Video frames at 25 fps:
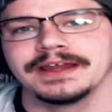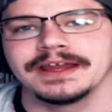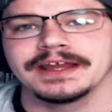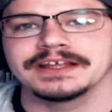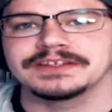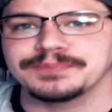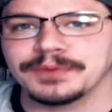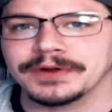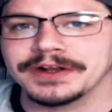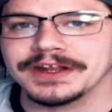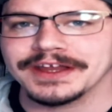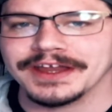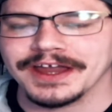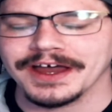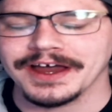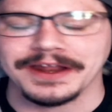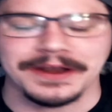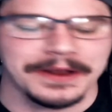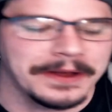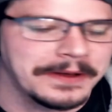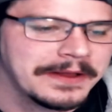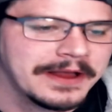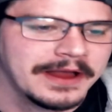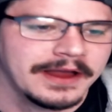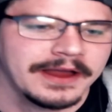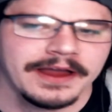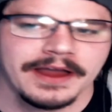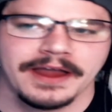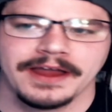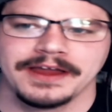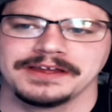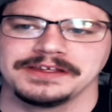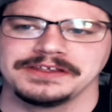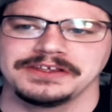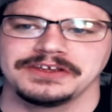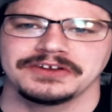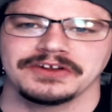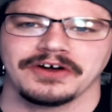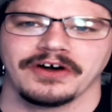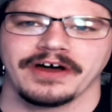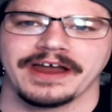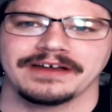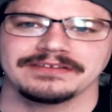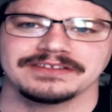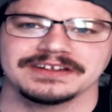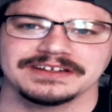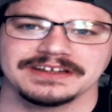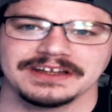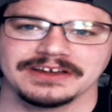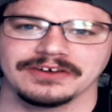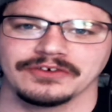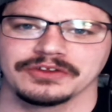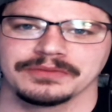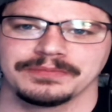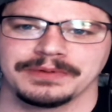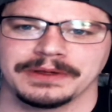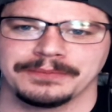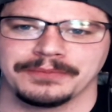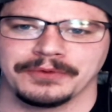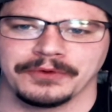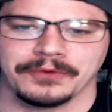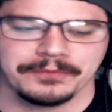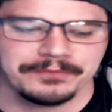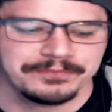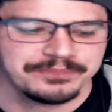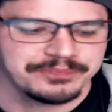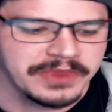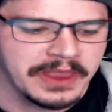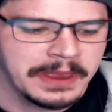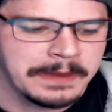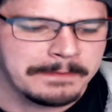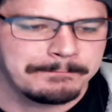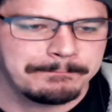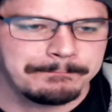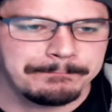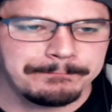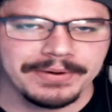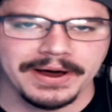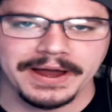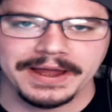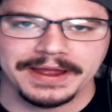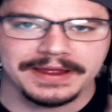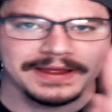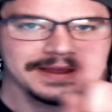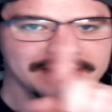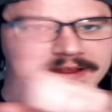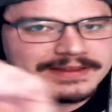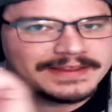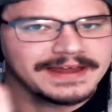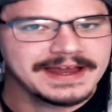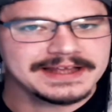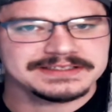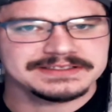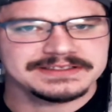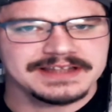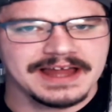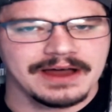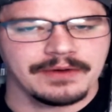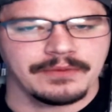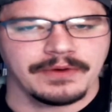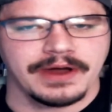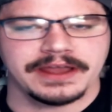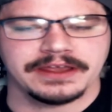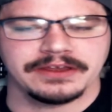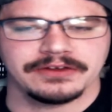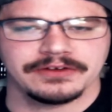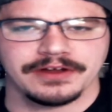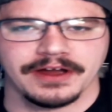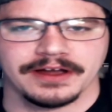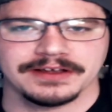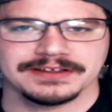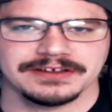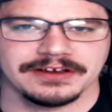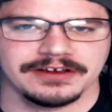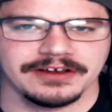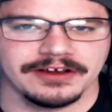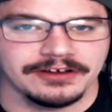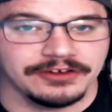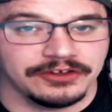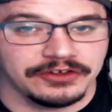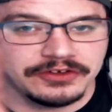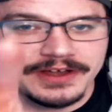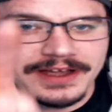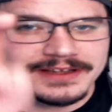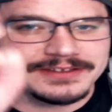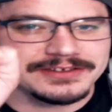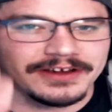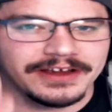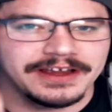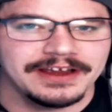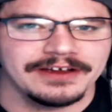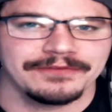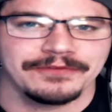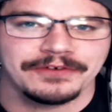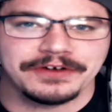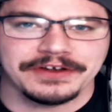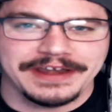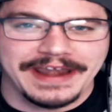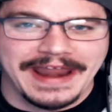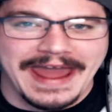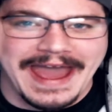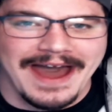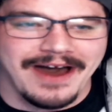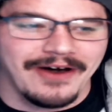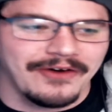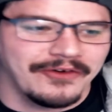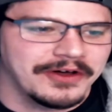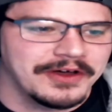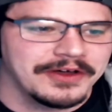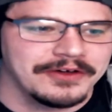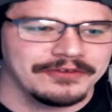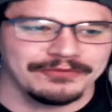It's pretty good. You don't have to deal with people. But that's not why you guys are here. You guys are here for now.